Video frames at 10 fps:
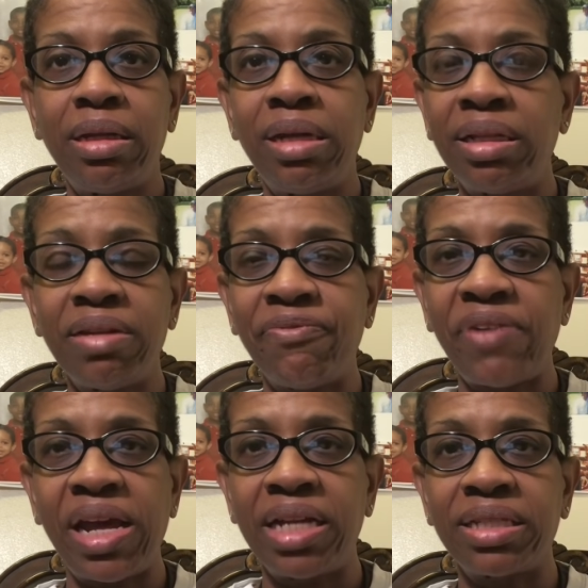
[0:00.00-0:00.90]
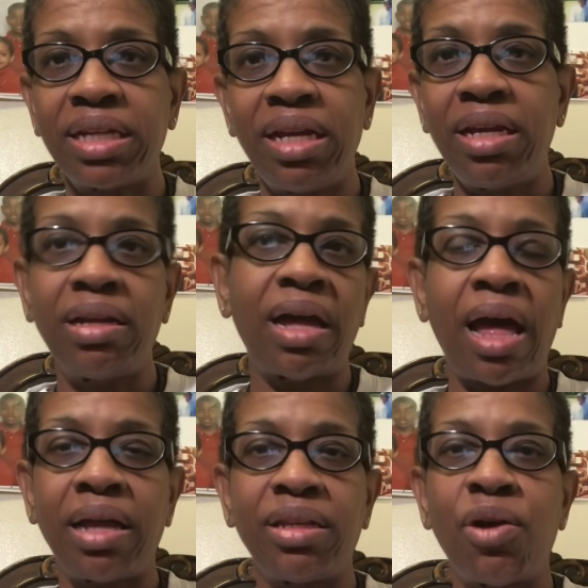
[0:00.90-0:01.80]
Nothing fancy,
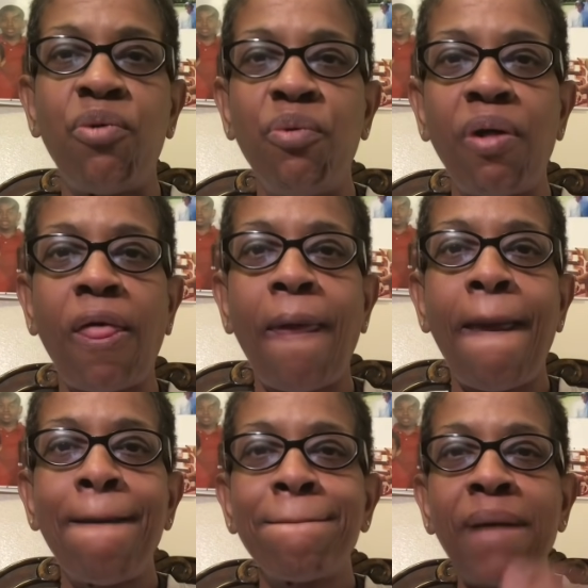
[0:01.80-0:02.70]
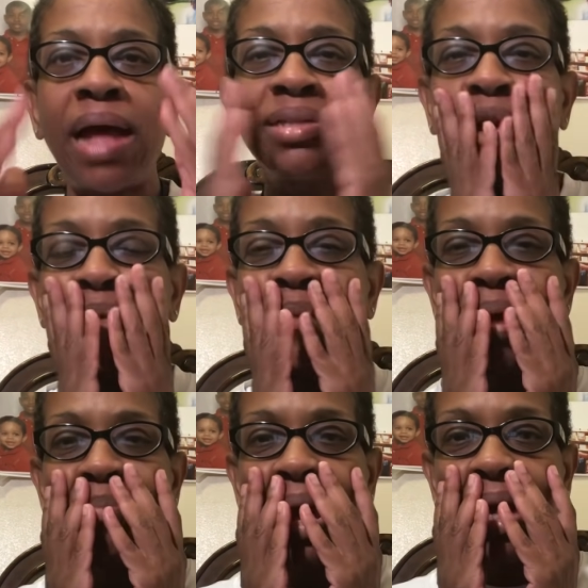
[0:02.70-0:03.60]
I don't, I don't wear
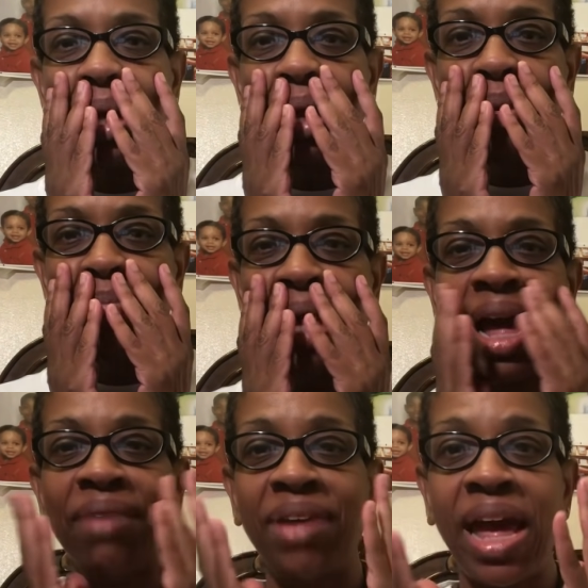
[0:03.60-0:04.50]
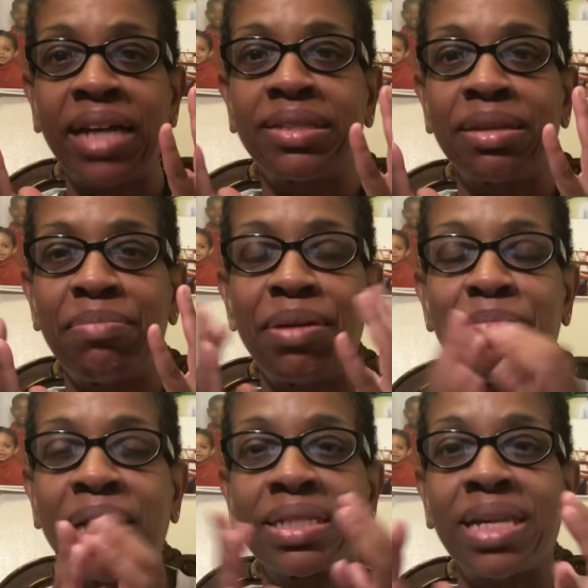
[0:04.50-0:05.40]
makeup. I have eczema.
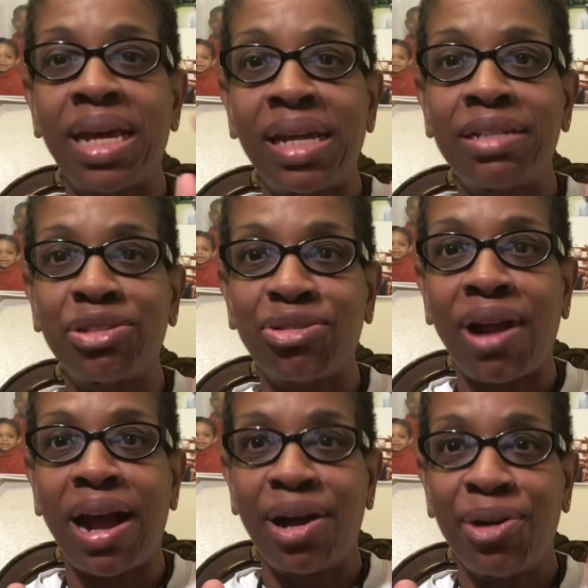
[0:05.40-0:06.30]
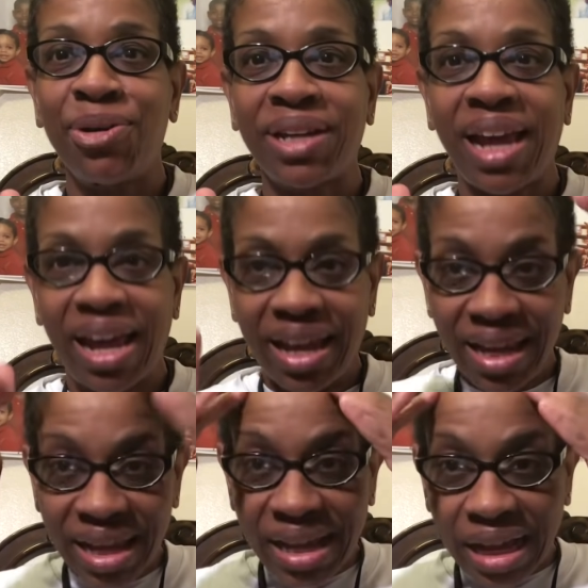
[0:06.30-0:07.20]
My skin is dry. Okay.
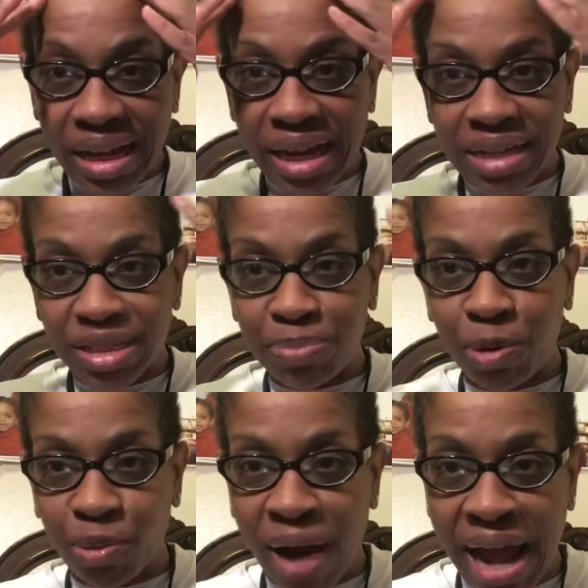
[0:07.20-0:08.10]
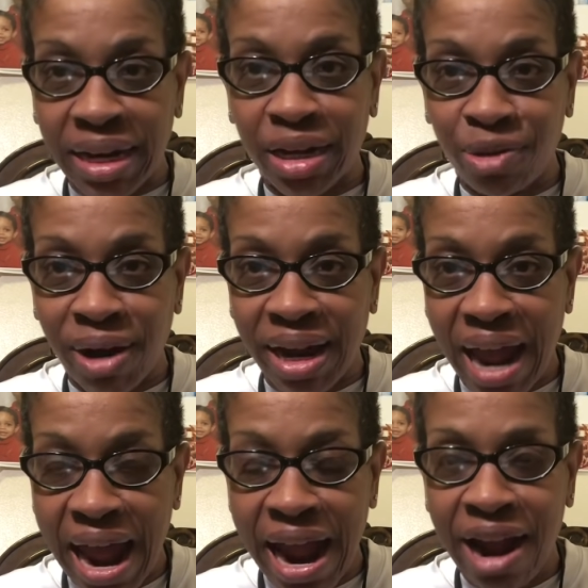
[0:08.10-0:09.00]
I got sporadic gray
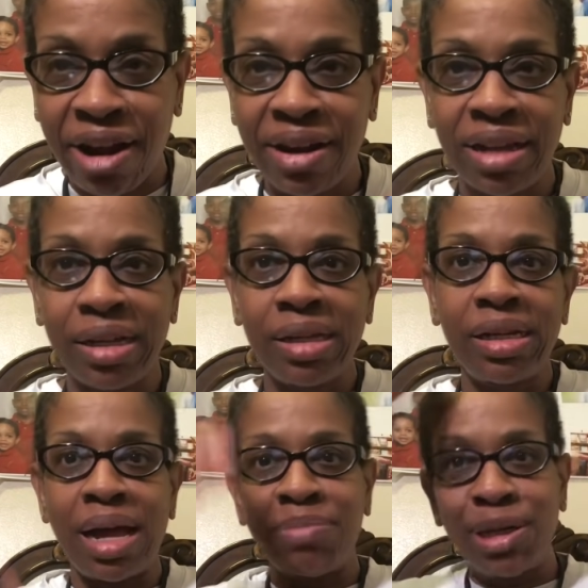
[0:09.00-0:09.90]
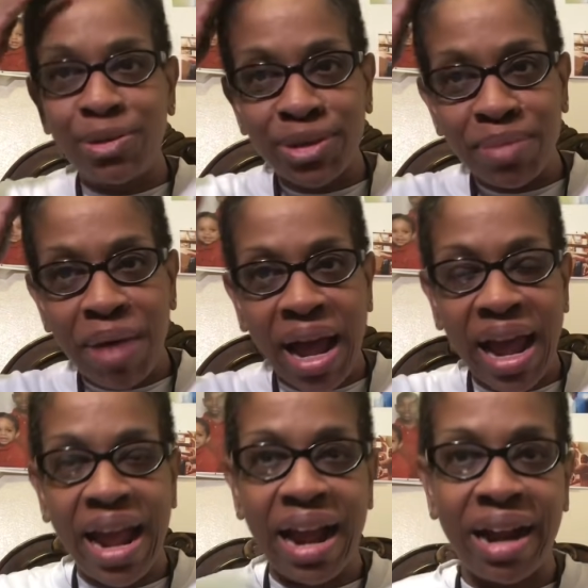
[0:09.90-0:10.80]
hair. I'm losing my
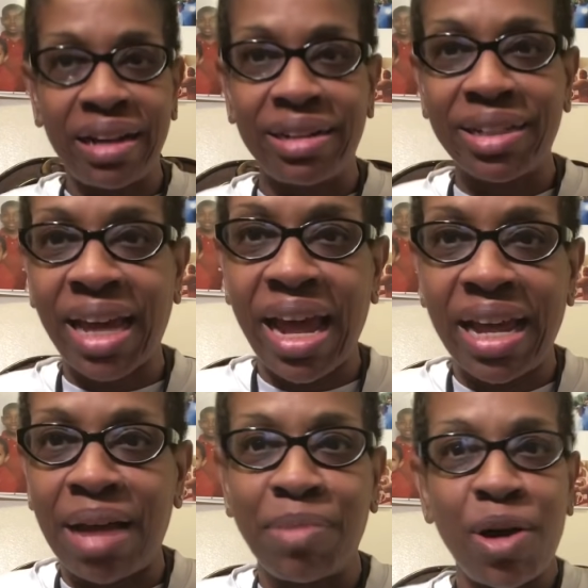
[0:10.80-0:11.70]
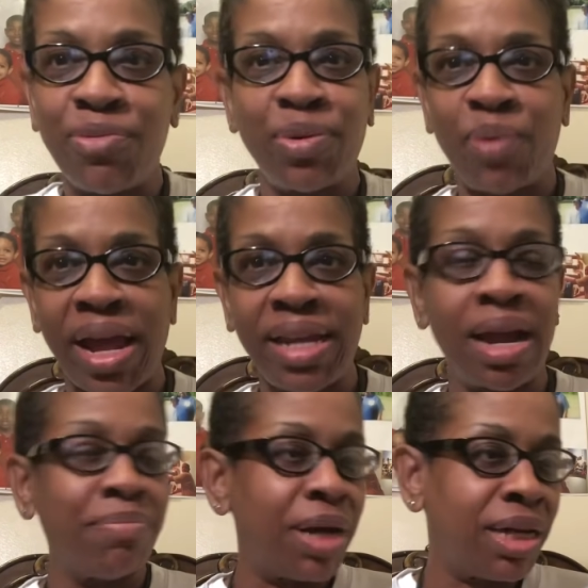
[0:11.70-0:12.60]
hair. Okay. I'm overweight.
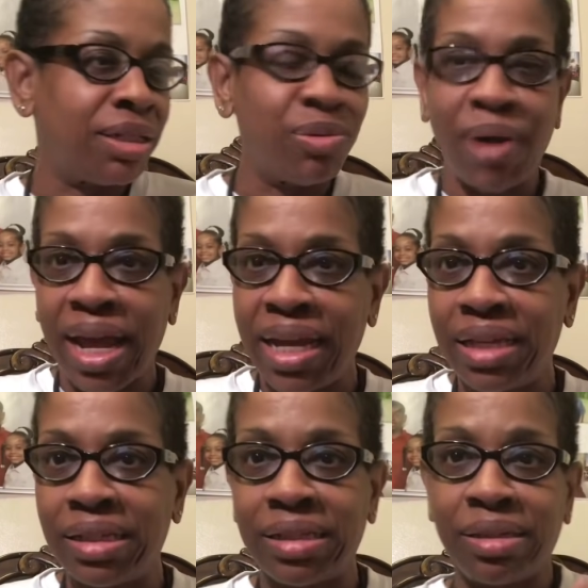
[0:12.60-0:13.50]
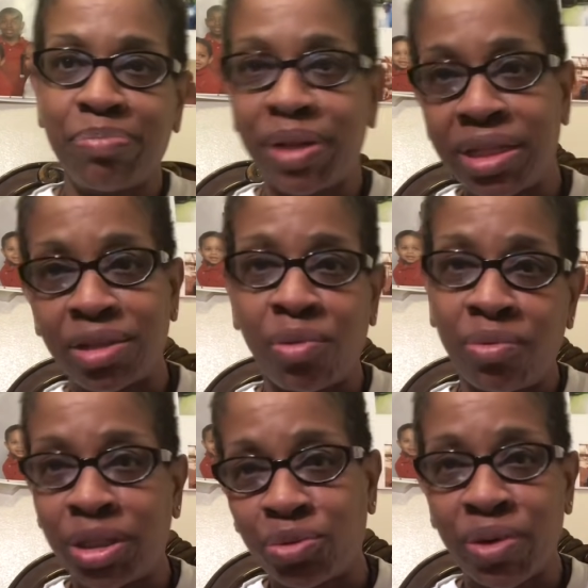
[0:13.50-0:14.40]
I'm underweight. It depends on
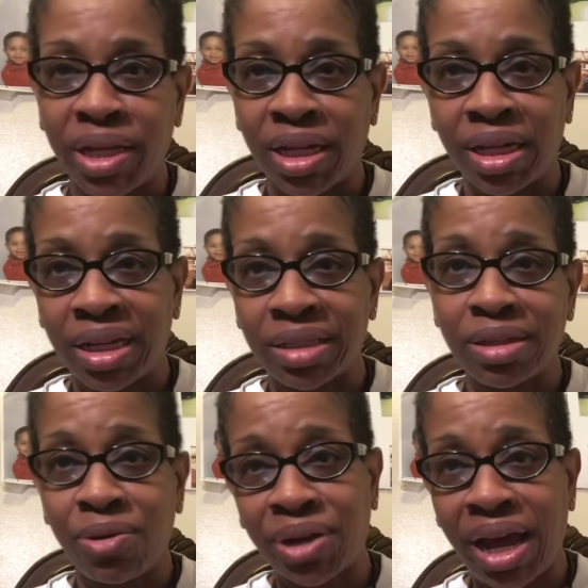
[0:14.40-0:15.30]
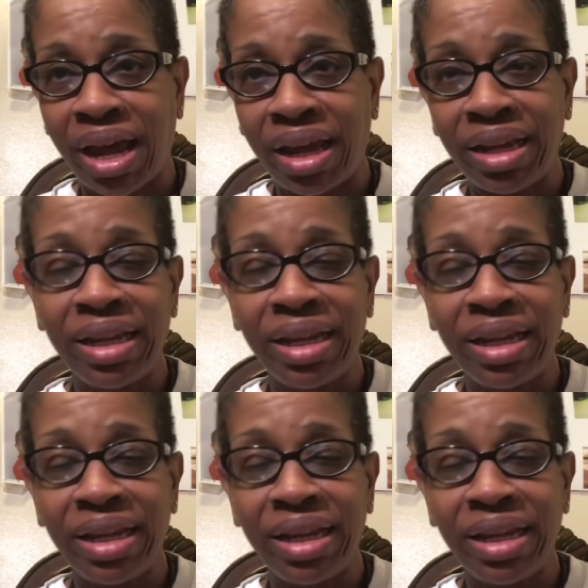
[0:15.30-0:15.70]
which week it is. Okay.